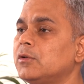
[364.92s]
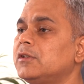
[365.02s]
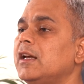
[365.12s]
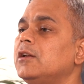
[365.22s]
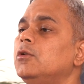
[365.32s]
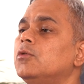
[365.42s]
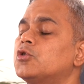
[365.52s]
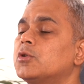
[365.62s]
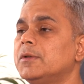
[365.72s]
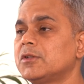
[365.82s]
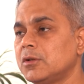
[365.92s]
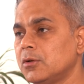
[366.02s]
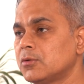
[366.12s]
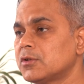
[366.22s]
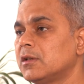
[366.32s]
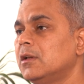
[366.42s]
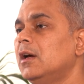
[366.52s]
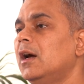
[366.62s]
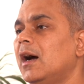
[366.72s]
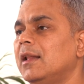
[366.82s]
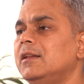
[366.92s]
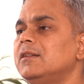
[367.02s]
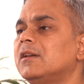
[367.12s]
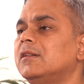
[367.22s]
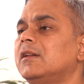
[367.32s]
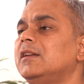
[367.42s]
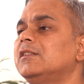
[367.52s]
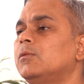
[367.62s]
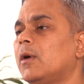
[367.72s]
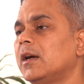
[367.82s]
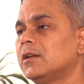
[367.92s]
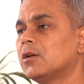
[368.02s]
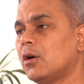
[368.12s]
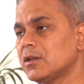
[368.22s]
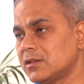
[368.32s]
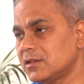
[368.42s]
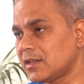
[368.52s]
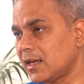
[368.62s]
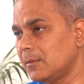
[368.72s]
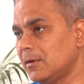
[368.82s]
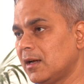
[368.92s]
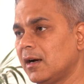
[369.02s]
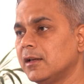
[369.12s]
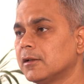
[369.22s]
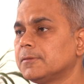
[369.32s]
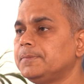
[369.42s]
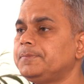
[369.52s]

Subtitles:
to take new instruments and use it. And these are the reason why the cost is tiny bit higher.